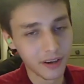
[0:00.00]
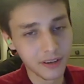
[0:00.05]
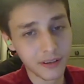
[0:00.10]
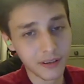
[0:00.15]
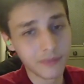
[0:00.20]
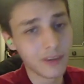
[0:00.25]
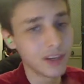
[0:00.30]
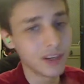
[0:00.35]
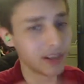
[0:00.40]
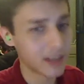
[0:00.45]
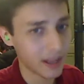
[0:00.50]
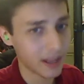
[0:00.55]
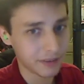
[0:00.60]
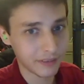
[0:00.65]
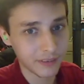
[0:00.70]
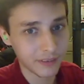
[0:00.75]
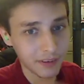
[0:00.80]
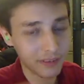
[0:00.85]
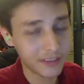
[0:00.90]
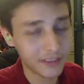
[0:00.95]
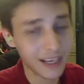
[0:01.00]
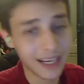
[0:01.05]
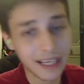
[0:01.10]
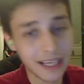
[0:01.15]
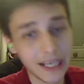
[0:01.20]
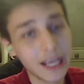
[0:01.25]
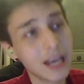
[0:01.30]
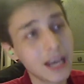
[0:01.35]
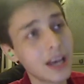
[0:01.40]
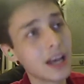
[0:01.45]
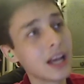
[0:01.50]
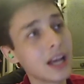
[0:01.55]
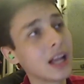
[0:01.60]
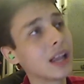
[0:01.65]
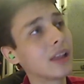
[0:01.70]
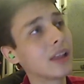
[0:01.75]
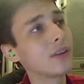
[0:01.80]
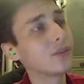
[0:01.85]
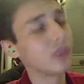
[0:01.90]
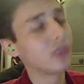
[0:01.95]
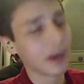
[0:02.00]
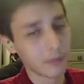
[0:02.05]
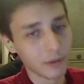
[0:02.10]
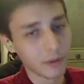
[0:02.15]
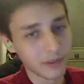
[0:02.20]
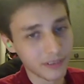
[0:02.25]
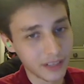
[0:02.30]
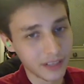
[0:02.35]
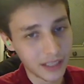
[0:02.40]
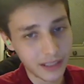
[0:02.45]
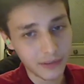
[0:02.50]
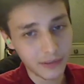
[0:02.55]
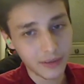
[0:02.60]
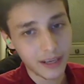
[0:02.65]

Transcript: If you detest and disdain Dragon Ball Z,